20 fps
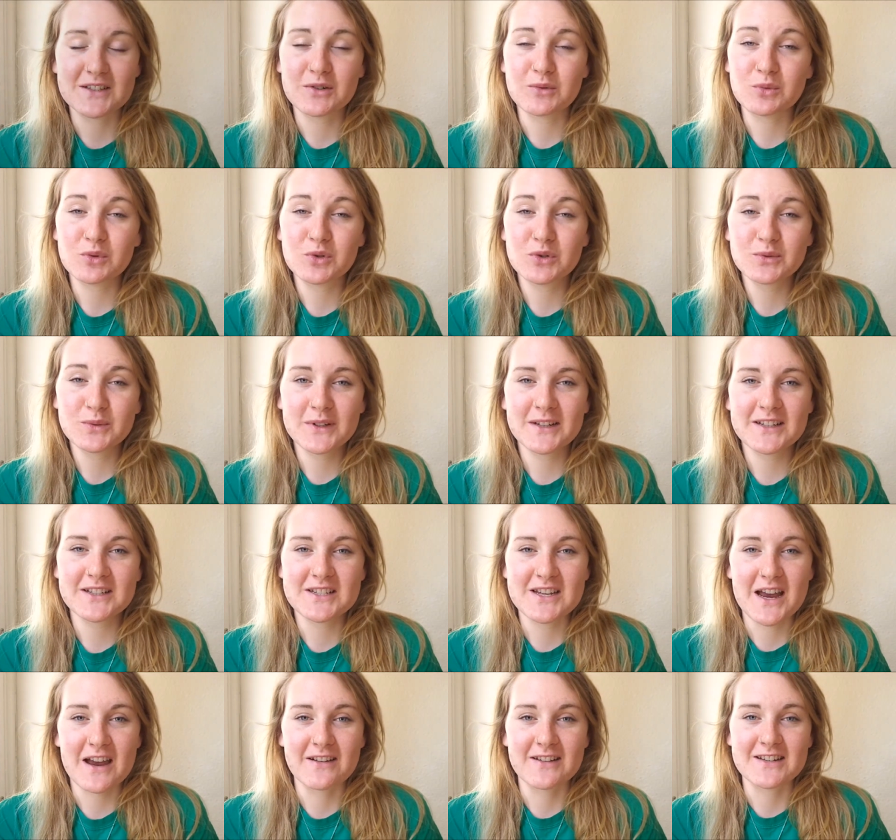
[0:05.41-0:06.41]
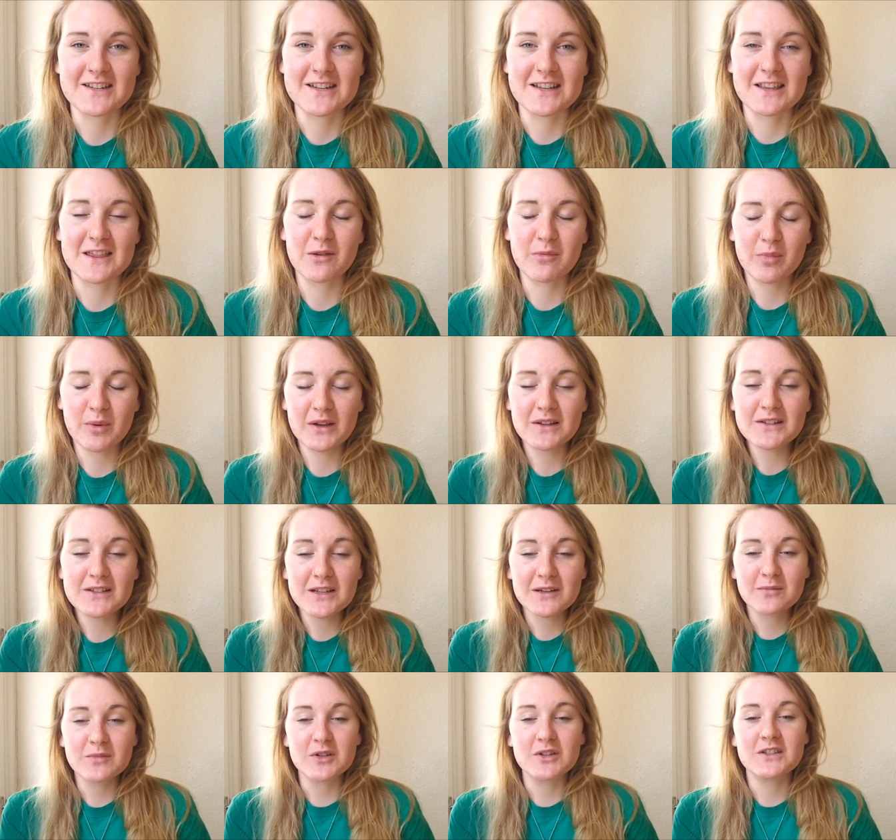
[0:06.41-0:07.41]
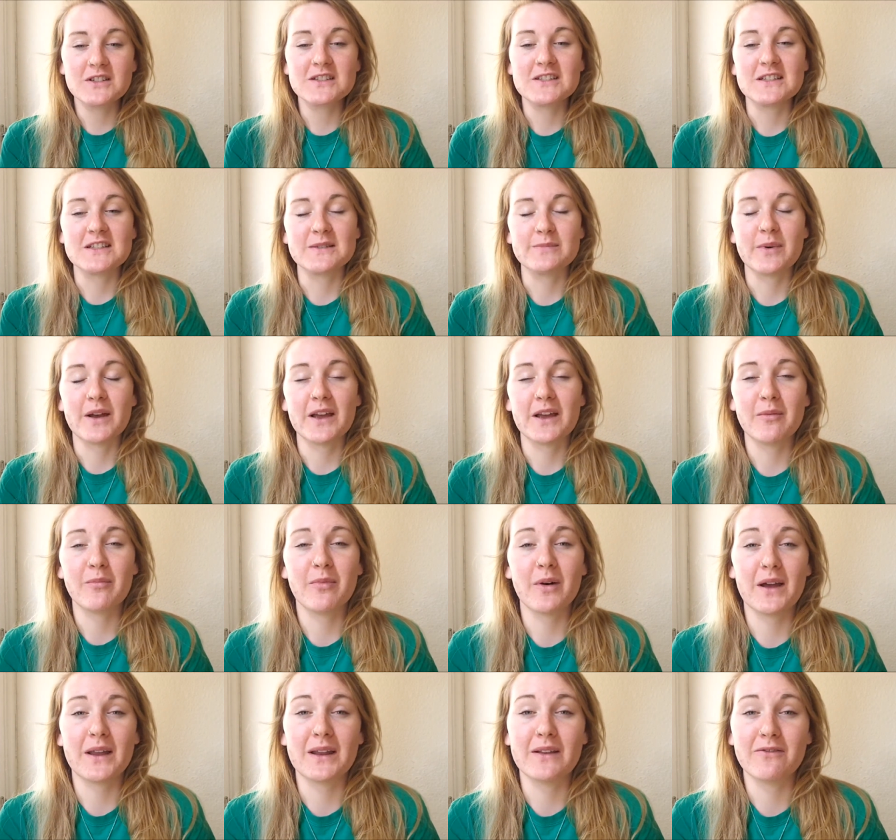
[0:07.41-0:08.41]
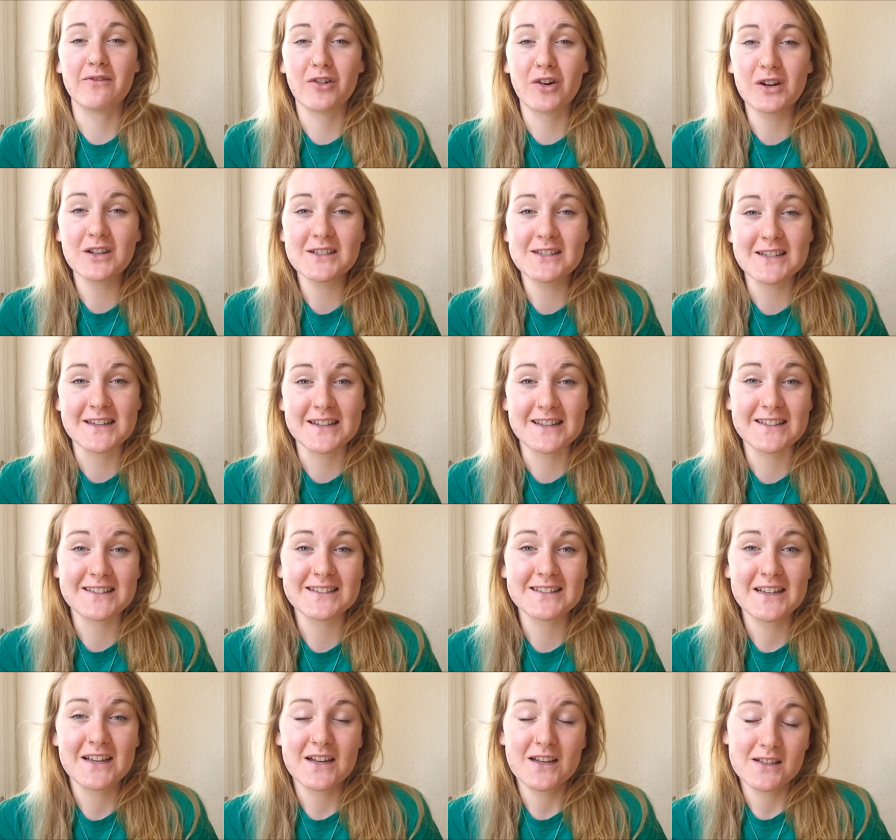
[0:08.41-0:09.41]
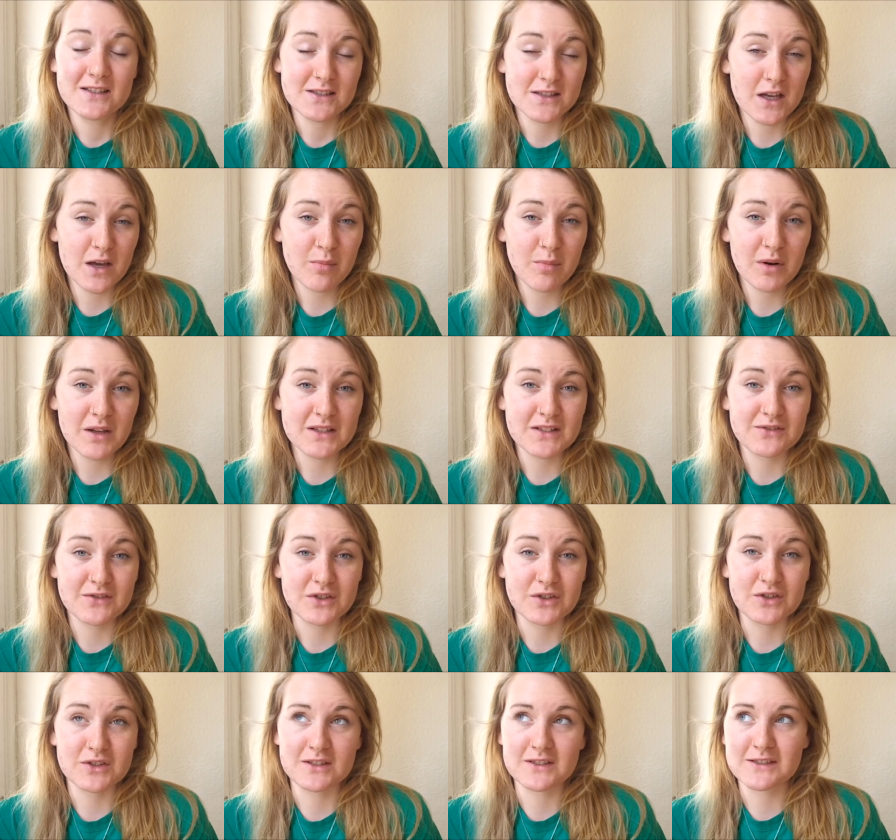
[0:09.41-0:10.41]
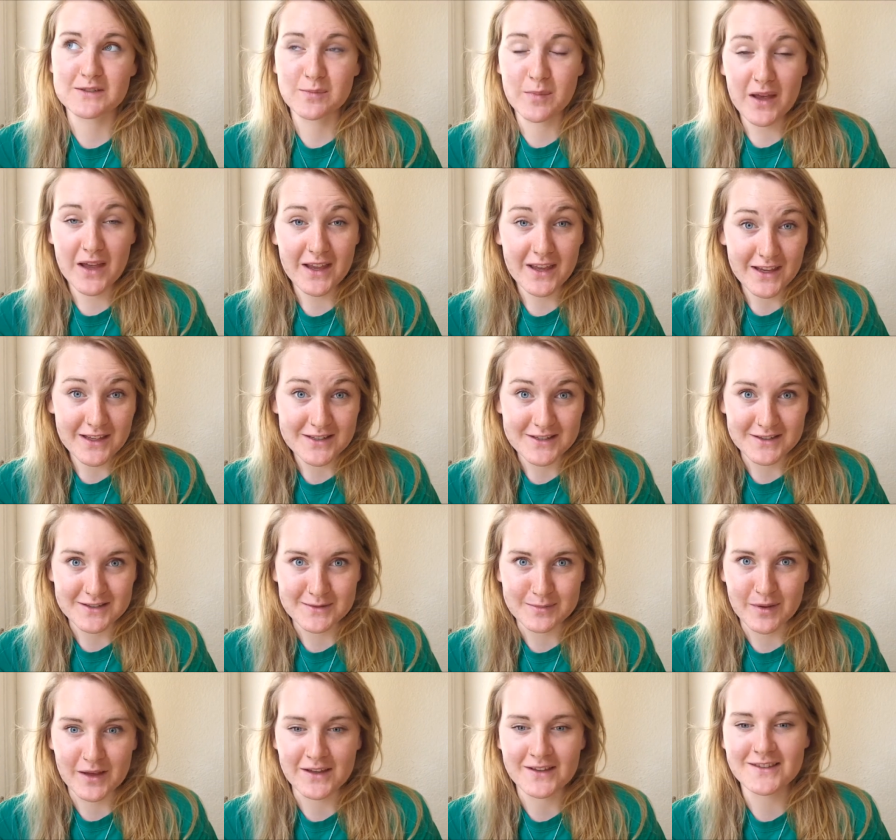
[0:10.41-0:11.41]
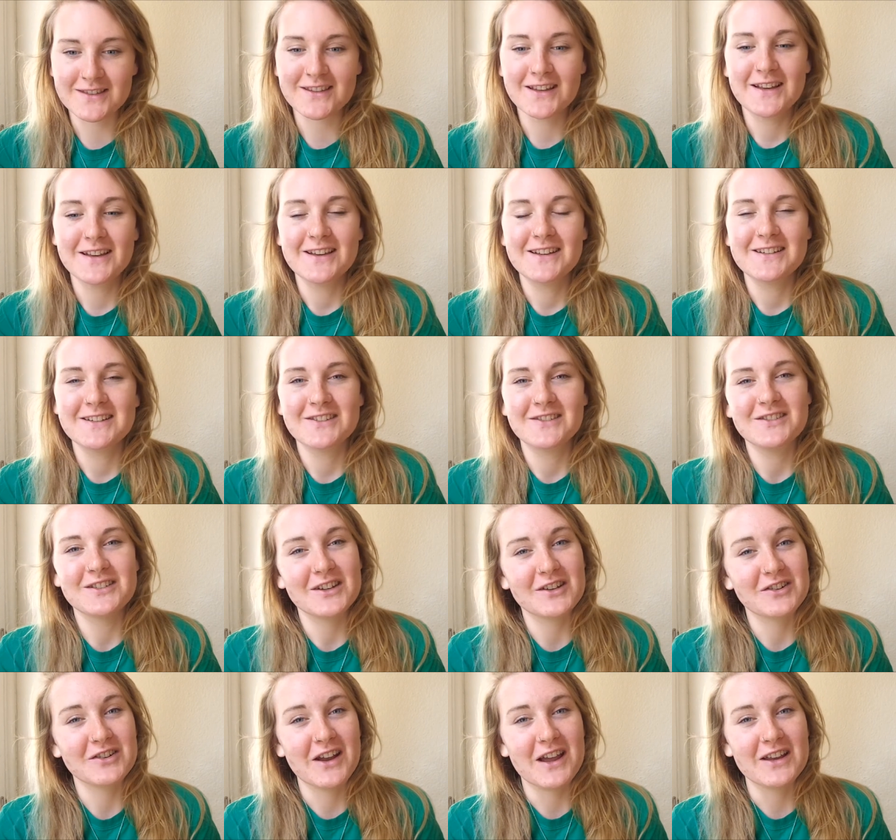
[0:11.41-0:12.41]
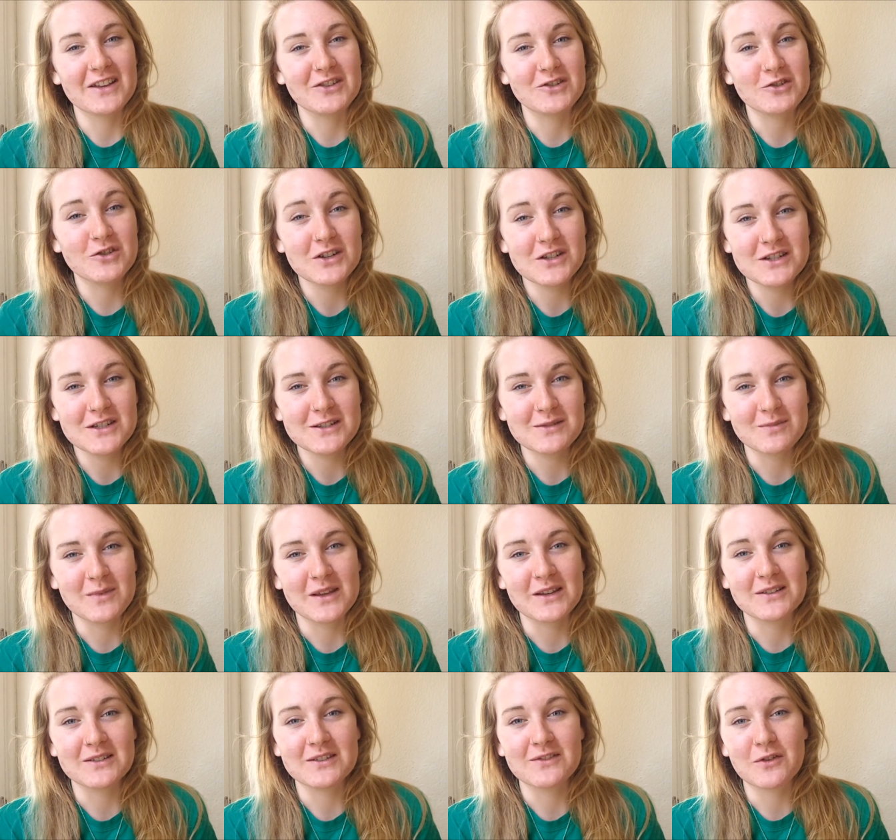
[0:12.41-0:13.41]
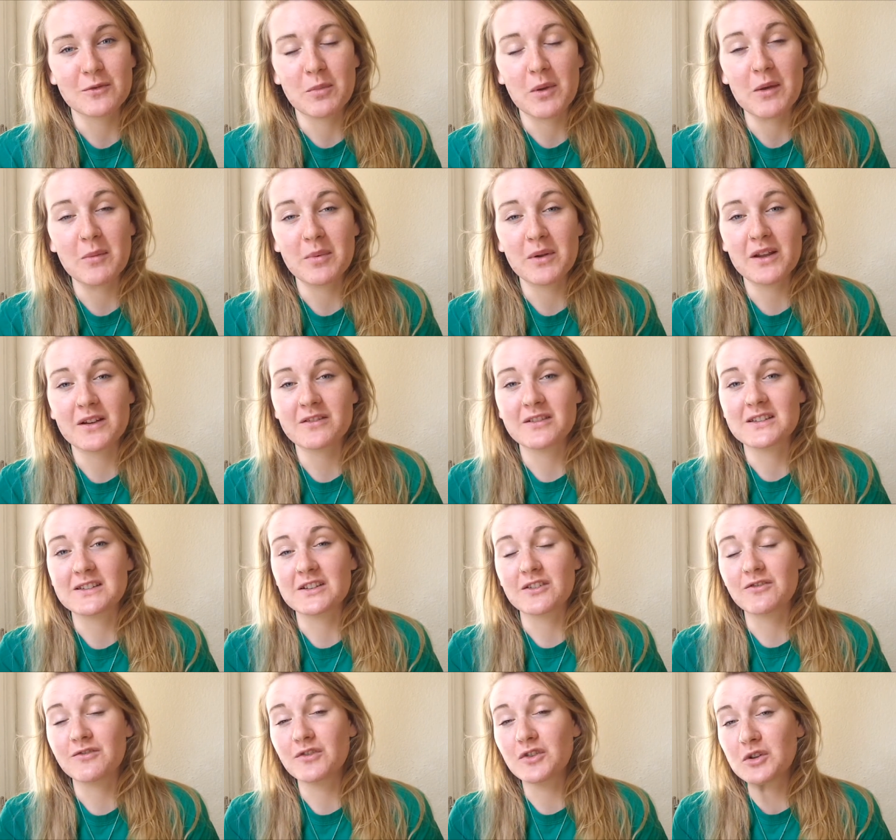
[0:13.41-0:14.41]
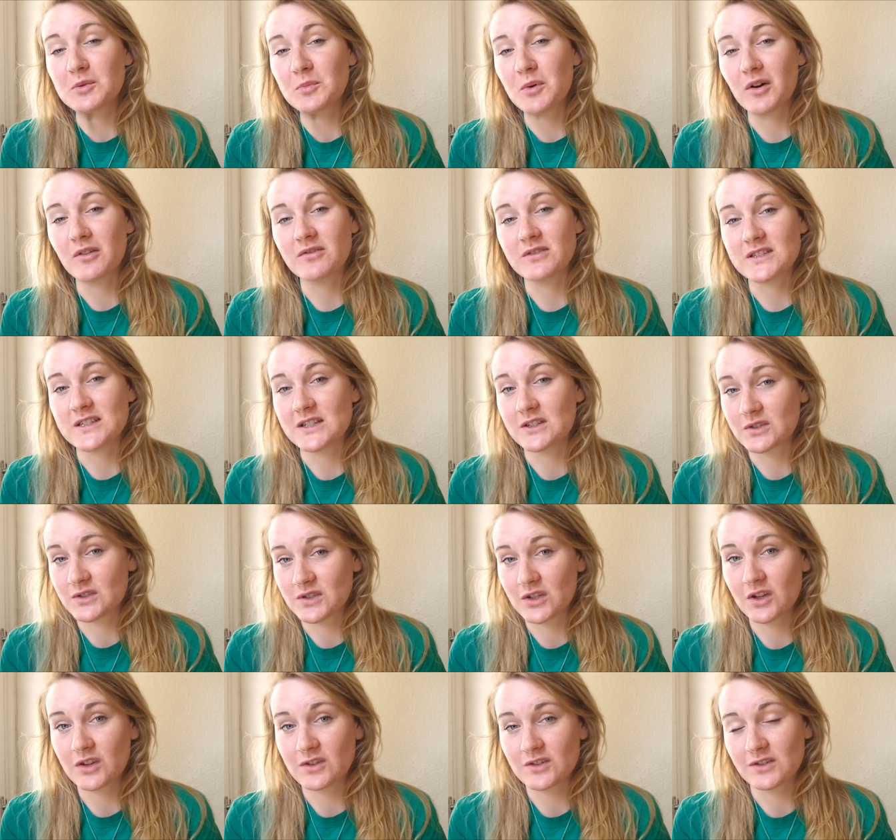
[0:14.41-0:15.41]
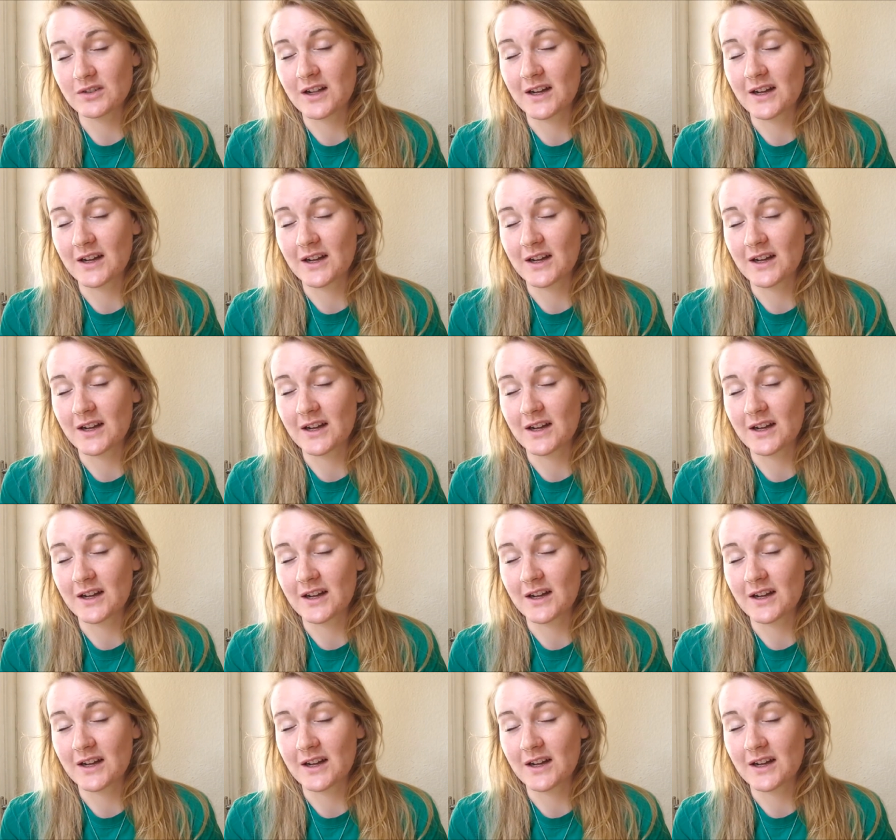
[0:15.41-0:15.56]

an award winning charity that builds communities by combining volunteers, surplus food, and spare kitchen space to create nutritious meals for people at risk of food poverty or social